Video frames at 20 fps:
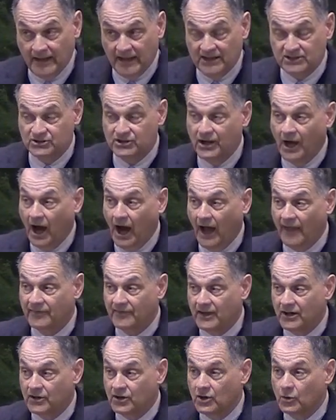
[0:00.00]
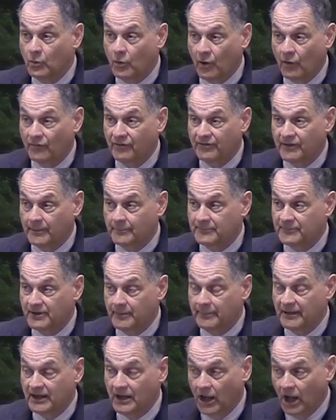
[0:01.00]
It's not that you want them
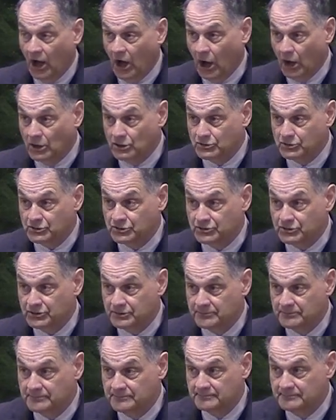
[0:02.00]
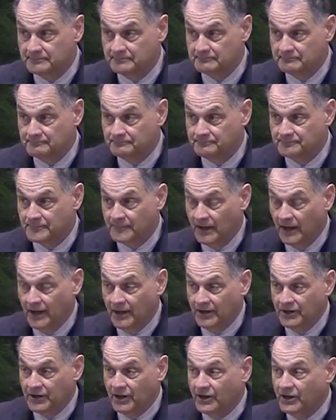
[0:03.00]
to be lost.
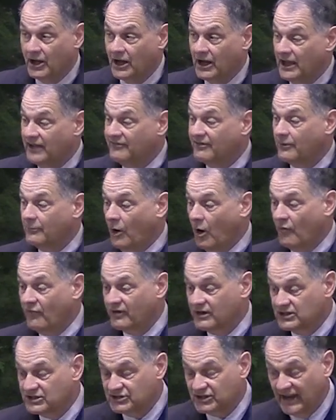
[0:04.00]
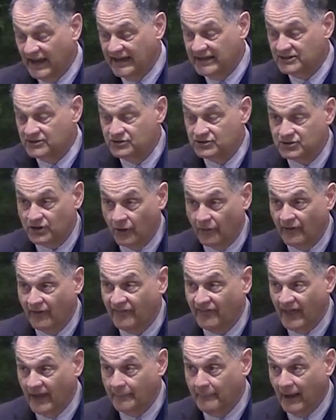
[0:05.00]
You deliver them over to Satan so
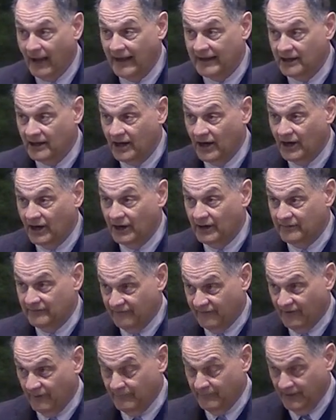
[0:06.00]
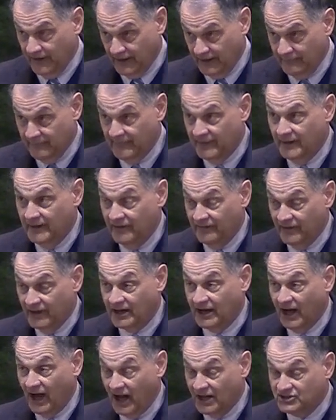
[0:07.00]
that they might learn from the, the
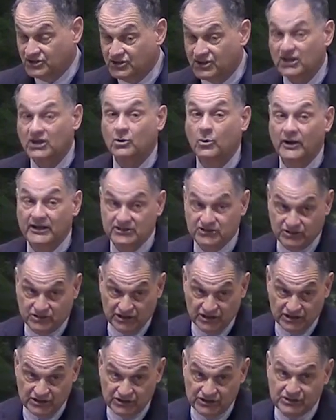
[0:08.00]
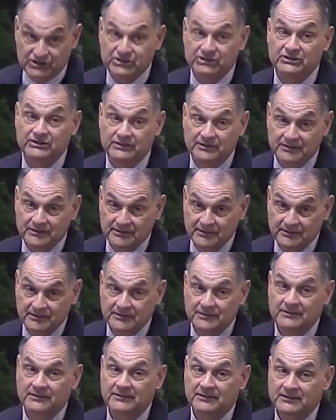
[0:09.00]
consequences
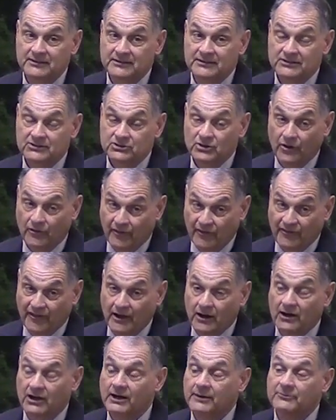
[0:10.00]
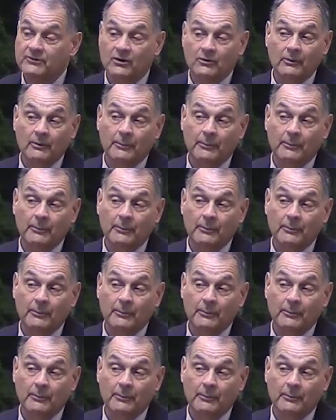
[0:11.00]
so that they'll come to